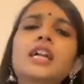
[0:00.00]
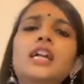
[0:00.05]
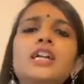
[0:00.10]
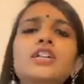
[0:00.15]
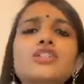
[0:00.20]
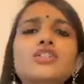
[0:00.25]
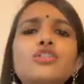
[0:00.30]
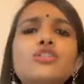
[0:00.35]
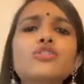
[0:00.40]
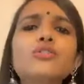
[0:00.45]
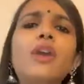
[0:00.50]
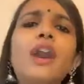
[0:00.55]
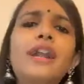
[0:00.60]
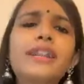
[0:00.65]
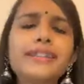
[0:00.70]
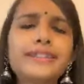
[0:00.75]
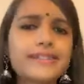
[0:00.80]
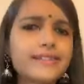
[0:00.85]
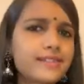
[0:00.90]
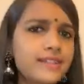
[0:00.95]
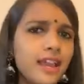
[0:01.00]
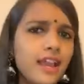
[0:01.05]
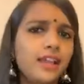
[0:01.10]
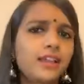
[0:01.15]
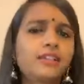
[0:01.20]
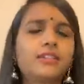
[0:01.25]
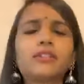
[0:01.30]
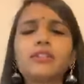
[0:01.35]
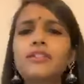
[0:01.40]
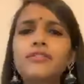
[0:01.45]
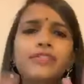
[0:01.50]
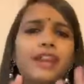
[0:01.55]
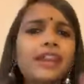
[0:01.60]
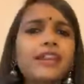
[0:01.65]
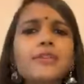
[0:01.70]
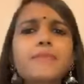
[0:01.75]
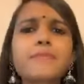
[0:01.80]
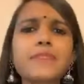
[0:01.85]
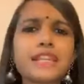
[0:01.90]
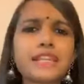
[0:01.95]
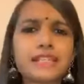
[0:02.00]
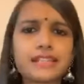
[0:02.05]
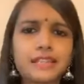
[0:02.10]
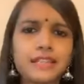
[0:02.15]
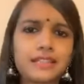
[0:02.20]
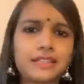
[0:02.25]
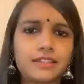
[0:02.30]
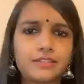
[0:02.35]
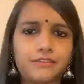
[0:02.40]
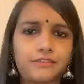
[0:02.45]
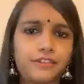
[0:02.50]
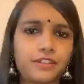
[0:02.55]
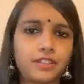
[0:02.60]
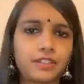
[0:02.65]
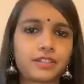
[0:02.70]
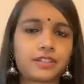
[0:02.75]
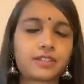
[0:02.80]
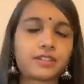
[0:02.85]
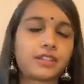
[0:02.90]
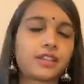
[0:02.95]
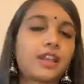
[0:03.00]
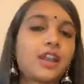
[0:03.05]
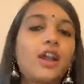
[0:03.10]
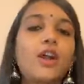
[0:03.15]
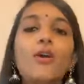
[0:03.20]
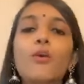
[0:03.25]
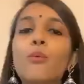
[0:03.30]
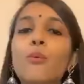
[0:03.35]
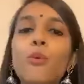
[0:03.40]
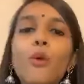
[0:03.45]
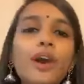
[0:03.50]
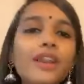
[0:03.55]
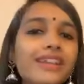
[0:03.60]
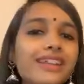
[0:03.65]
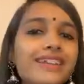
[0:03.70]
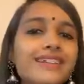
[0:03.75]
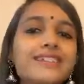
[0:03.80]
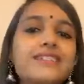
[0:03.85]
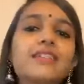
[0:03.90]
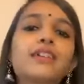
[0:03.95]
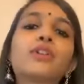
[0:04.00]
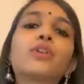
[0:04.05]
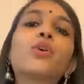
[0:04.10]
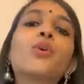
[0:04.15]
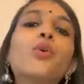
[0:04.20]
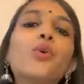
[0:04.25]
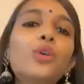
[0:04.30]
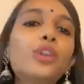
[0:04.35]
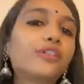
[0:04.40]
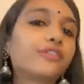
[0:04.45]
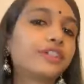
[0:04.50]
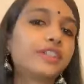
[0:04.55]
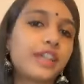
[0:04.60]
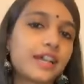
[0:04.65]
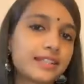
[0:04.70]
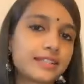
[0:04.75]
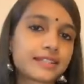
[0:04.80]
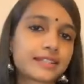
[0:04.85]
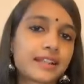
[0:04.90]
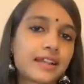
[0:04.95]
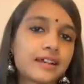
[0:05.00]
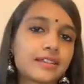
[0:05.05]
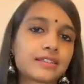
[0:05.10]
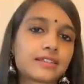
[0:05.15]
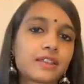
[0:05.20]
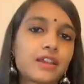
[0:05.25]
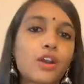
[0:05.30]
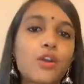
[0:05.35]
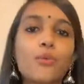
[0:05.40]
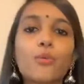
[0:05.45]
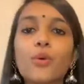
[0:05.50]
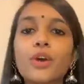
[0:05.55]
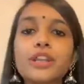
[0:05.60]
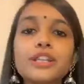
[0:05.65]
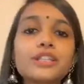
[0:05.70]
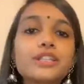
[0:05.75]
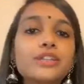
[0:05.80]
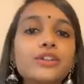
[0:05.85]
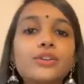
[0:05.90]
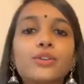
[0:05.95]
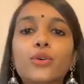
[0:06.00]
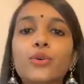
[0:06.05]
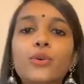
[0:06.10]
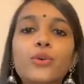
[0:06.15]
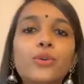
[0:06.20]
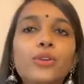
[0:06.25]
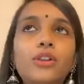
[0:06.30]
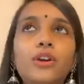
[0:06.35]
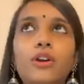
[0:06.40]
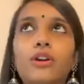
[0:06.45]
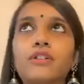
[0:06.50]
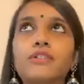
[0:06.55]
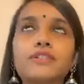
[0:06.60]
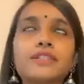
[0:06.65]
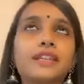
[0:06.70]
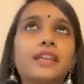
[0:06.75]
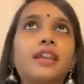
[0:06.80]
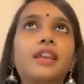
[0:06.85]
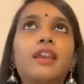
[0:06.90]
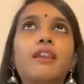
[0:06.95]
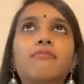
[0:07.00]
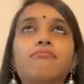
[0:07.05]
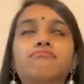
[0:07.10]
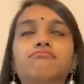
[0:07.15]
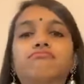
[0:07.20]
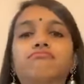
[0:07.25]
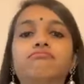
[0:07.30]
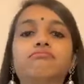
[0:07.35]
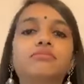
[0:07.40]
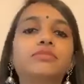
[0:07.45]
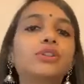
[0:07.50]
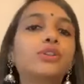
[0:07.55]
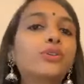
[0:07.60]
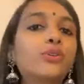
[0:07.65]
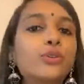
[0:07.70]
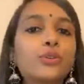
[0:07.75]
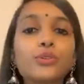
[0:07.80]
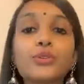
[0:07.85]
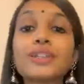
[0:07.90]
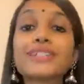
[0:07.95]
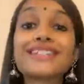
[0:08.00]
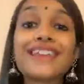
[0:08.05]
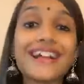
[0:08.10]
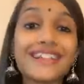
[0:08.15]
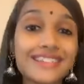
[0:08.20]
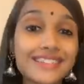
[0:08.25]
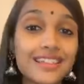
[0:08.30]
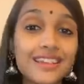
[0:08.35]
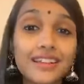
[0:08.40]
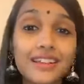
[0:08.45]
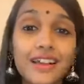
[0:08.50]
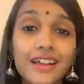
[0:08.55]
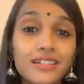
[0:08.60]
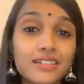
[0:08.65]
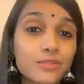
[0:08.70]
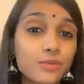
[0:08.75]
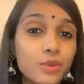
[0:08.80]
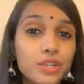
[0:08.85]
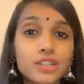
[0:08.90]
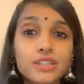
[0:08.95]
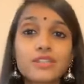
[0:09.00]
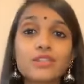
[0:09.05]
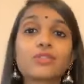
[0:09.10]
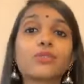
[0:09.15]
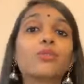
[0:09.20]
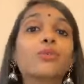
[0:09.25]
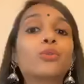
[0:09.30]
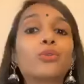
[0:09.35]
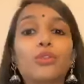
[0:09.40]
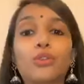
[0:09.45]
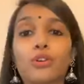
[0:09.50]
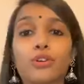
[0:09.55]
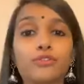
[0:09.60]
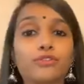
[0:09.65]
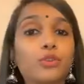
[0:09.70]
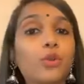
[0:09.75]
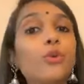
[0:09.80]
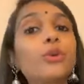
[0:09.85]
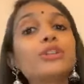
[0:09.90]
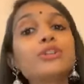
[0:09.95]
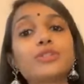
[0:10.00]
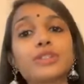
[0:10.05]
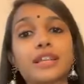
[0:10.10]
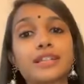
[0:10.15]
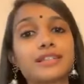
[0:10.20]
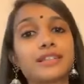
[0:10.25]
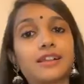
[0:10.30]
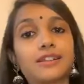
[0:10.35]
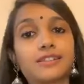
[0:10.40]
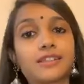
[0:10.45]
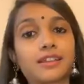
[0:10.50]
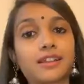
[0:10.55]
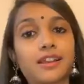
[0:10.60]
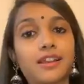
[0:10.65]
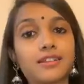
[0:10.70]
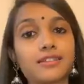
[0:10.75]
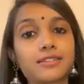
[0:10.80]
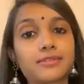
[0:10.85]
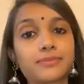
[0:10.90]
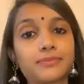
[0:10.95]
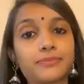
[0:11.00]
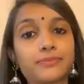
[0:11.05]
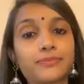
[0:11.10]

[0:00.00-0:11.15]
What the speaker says: So to understand the very basic difference, what is the goal of a dance class? What is the goal of, say, you go to a salsa class? What is the goal of going to that salsa class?